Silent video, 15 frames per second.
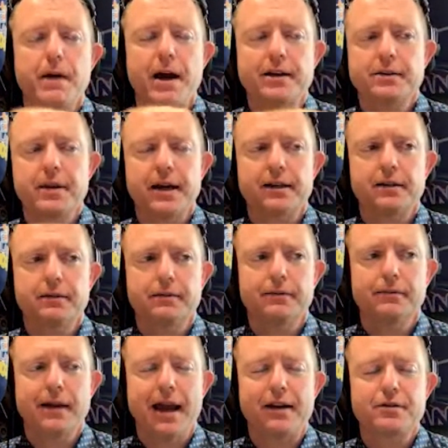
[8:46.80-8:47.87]
just back to that
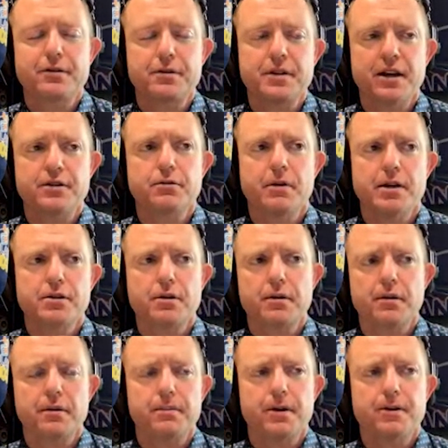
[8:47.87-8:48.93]
exercise
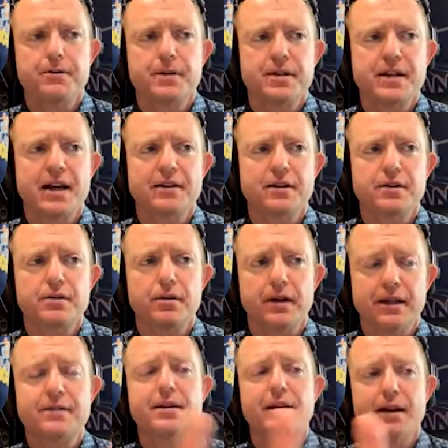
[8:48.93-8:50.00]
question though, the person is
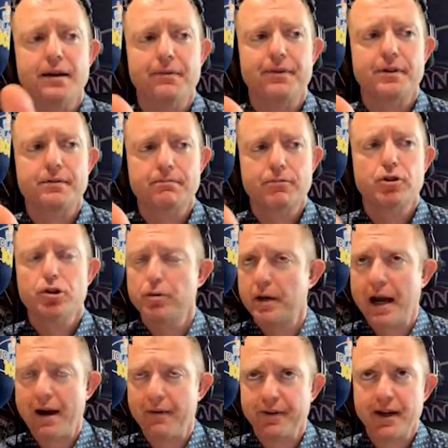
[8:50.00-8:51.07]
asking, so let's say if
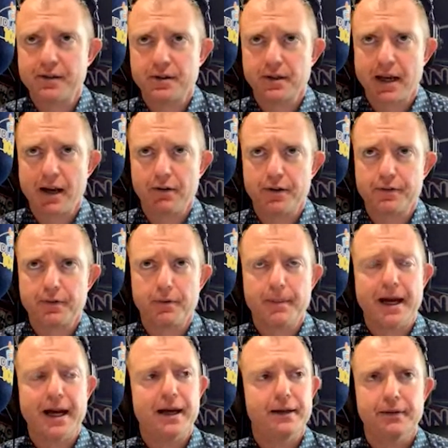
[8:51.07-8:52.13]
it's 2,500
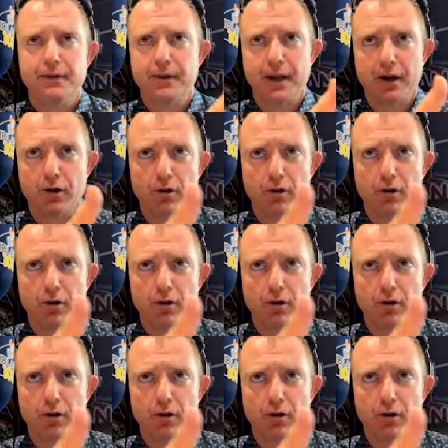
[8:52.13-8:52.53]
calories for a man,